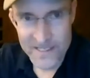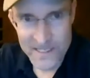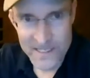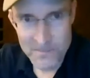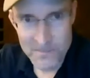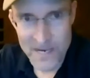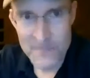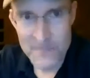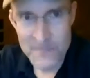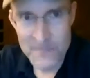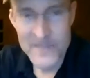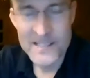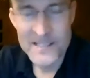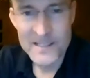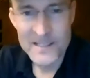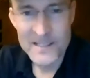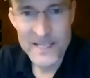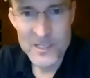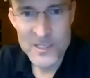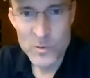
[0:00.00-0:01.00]
in my mid
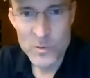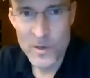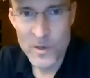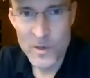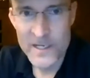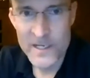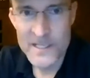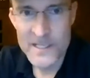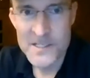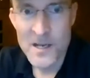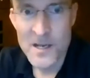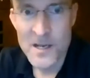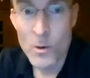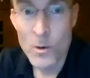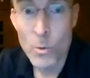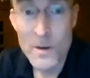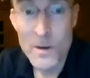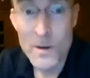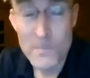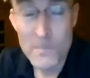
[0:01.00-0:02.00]
to late 20s
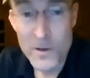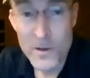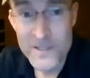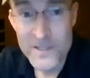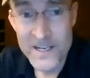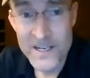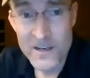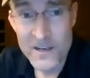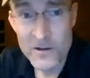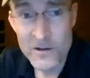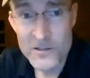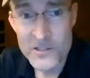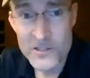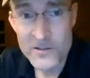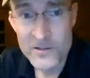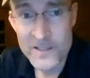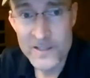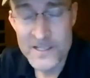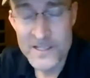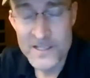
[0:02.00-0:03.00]
when
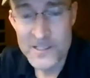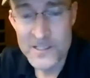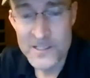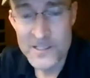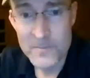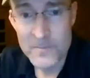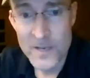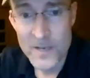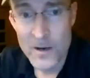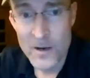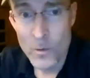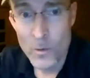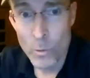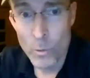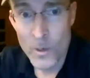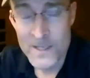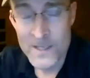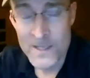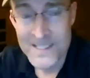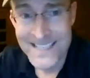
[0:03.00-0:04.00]
multiculturalism
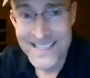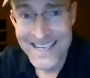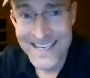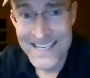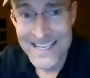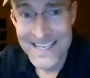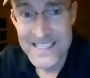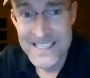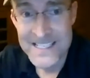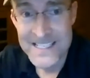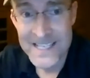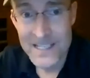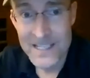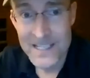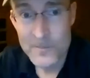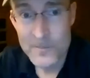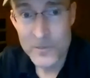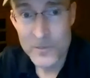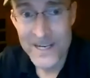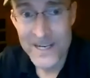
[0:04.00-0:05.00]
was
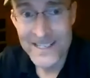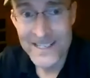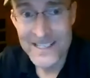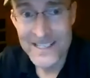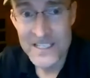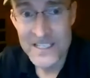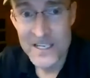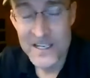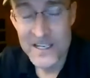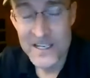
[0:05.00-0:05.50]
celebrated